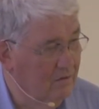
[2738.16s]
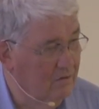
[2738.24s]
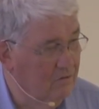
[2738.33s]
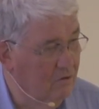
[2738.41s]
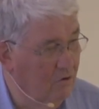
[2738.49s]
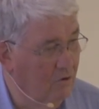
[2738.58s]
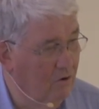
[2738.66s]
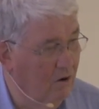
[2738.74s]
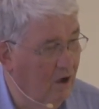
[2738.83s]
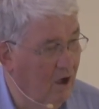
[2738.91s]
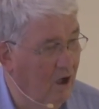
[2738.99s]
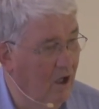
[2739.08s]

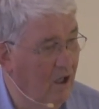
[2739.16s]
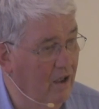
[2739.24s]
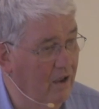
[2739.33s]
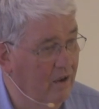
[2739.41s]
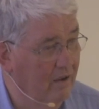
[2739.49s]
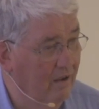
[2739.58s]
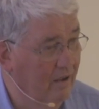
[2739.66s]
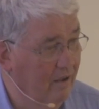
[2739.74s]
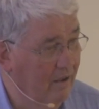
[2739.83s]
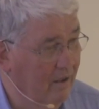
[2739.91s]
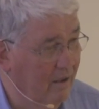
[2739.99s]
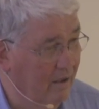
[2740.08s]
No, I
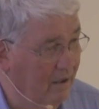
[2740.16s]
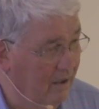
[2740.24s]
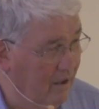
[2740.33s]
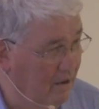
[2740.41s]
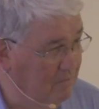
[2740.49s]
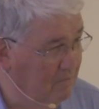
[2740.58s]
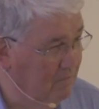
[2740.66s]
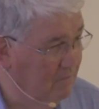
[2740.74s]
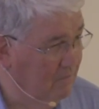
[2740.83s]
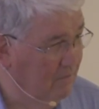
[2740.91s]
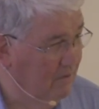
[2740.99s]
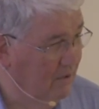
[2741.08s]

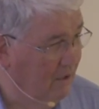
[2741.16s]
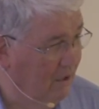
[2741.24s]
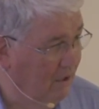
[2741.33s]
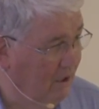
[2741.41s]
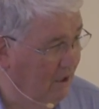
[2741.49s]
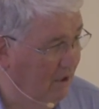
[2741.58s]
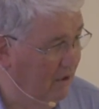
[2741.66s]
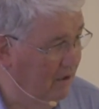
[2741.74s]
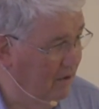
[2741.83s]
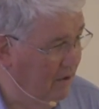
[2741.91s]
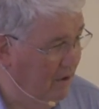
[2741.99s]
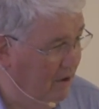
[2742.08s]
am. I
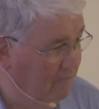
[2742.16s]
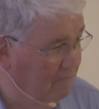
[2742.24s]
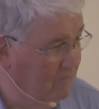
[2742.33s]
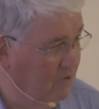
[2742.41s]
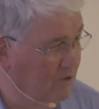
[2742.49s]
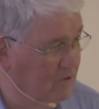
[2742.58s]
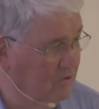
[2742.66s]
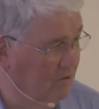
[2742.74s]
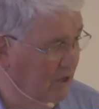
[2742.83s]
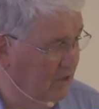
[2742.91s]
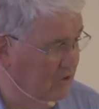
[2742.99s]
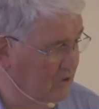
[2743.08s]
am the
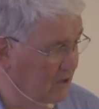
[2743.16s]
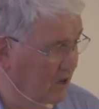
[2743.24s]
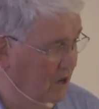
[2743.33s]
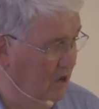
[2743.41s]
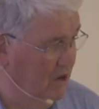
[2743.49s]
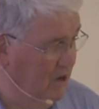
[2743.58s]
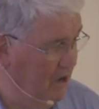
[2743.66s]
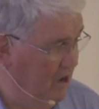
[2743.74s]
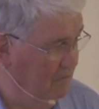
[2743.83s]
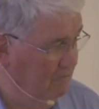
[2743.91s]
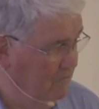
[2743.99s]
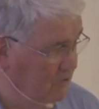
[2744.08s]
resurrection. I
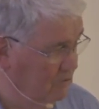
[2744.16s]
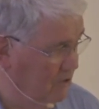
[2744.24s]
am the